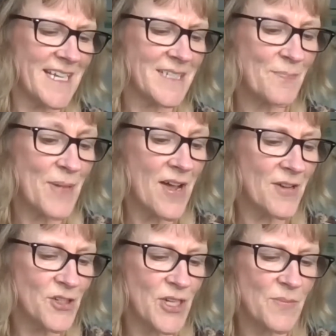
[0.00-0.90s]

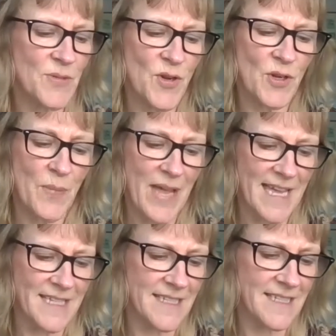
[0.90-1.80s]
partnerships work
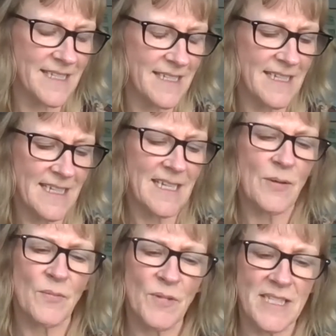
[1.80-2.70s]
best.
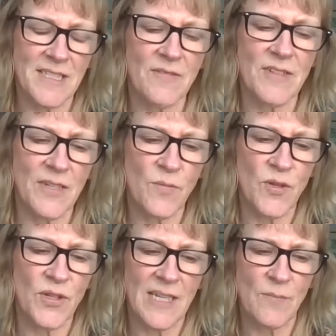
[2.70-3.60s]
We discovered that
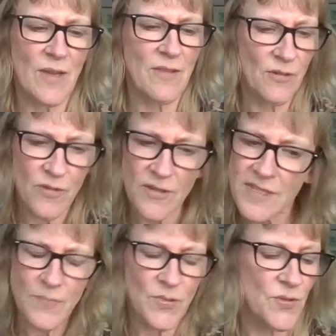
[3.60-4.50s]
working with across
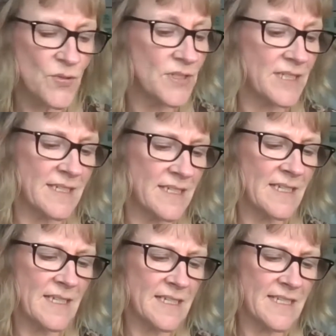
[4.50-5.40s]
the board
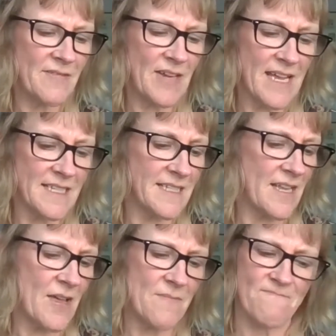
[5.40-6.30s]
CVS,
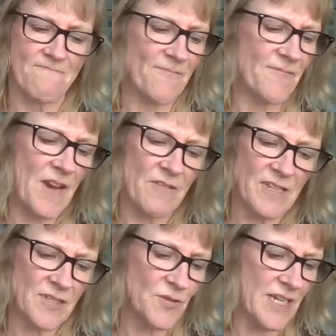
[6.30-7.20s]

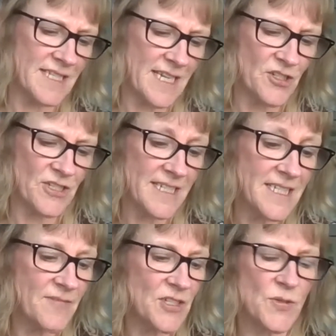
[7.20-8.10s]
various organisations,
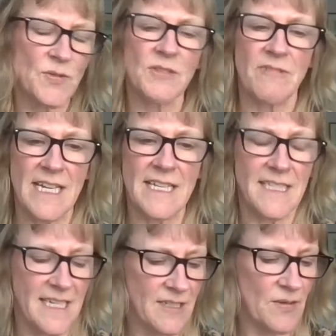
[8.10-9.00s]
individuals really
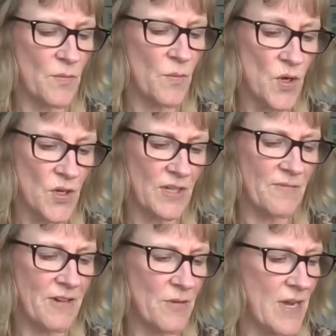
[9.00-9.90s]
did work
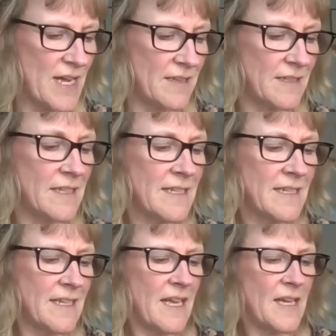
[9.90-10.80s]
very well.
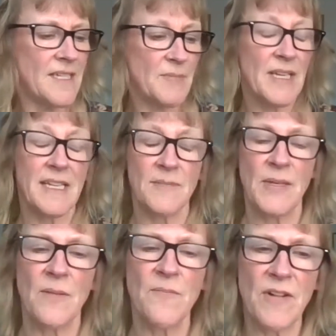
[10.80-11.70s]
And it's
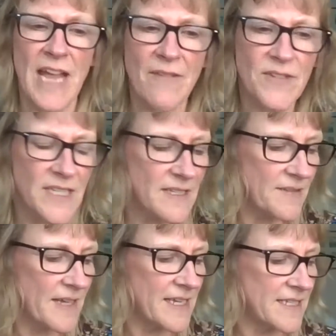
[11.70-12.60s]
become very evident that
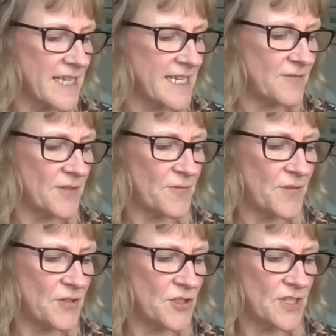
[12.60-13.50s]
that is needed for the
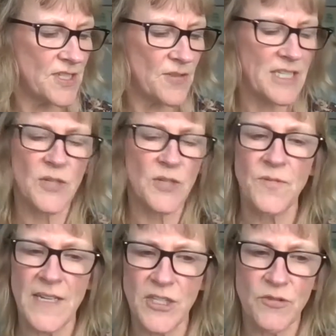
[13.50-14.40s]
future. So they do
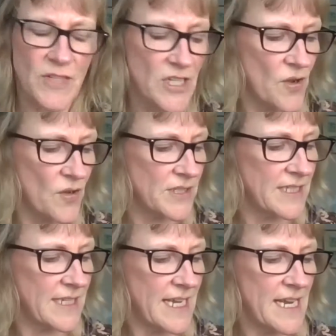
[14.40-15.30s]
feature a lot
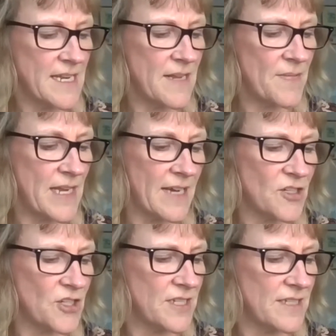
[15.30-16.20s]
in the
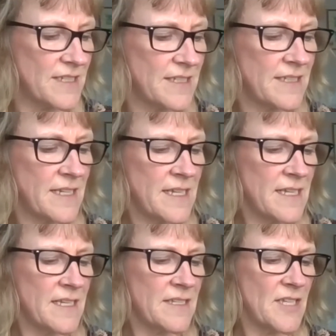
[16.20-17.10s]
actions.
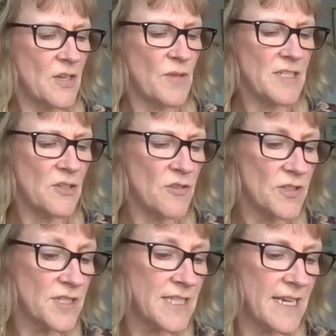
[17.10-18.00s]
So this
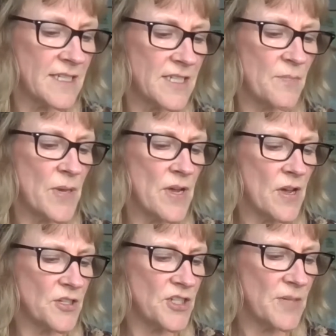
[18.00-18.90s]
cross-sector
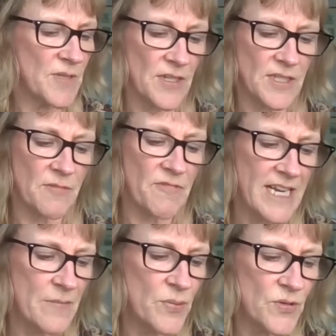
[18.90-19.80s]
partnerships are going to be really
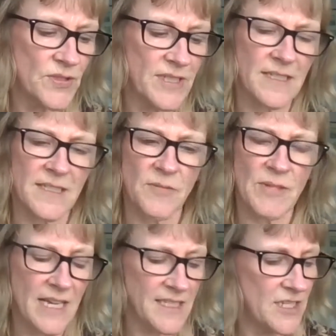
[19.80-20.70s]
important. So we'd
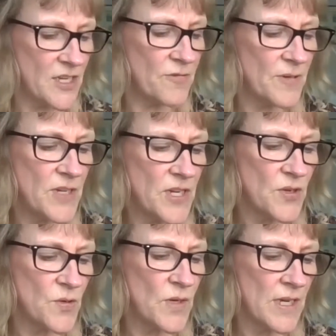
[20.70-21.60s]
like to know from
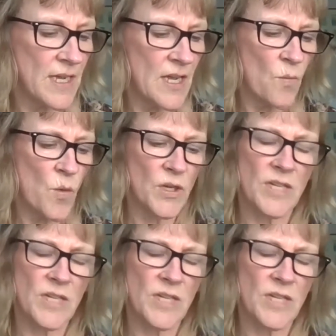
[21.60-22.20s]
you what you